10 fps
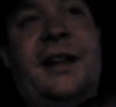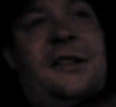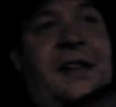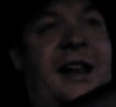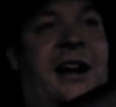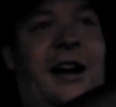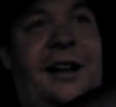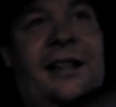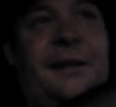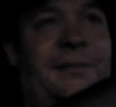and they said
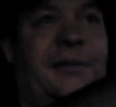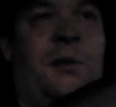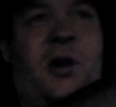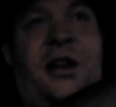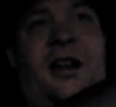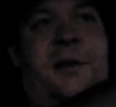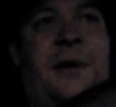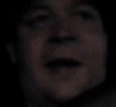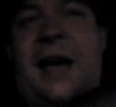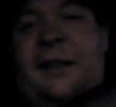that the one
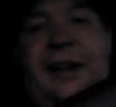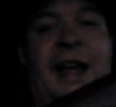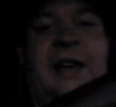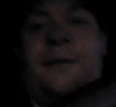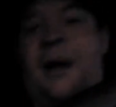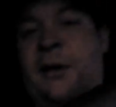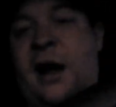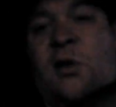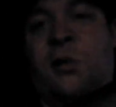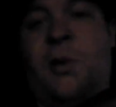night we got like
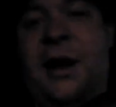80-mile-an-hour